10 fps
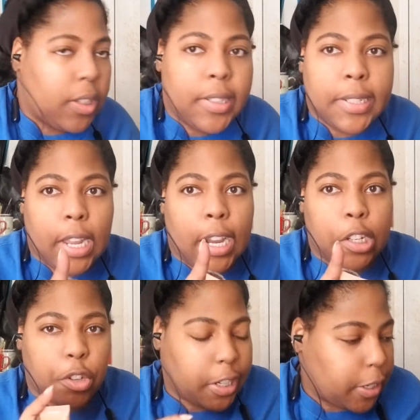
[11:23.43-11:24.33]
Stay
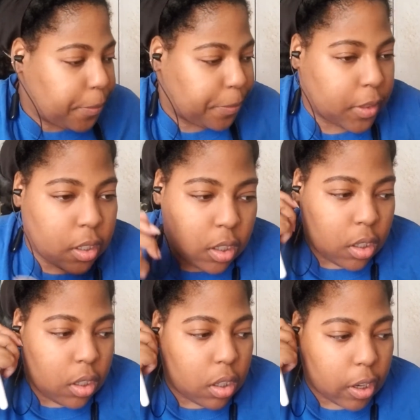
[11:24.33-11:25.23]
hydrated.
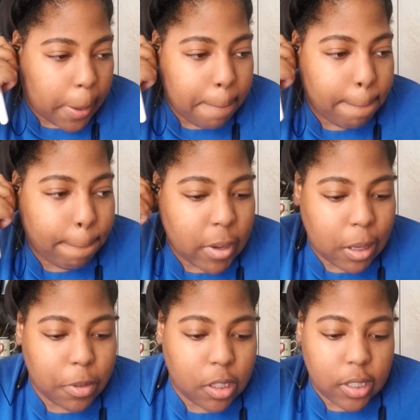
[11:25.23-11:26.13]
Okay, but I'm
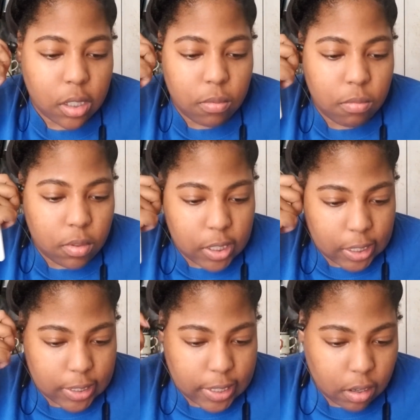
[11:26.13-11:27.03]
gonna just take
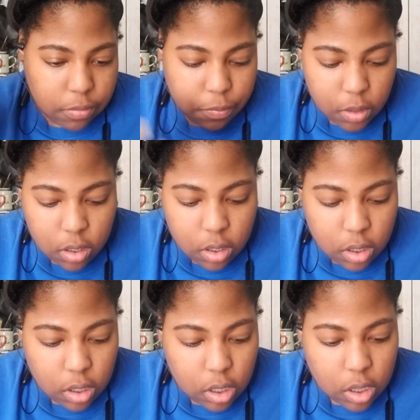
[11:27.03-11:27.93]
this out
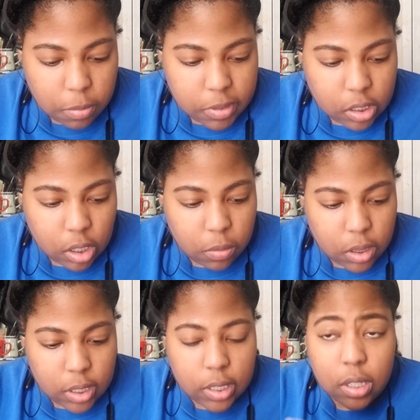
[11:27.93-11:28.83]
and I'm gonna start with
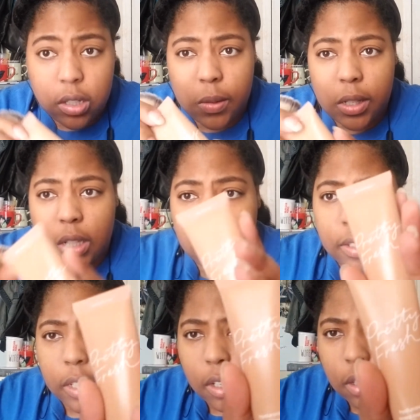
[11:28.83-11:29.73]
this, and this is what it looks
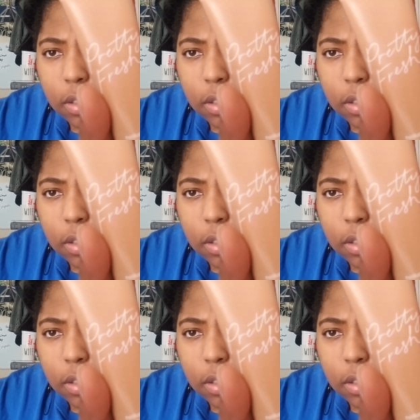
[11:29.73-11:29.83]
like.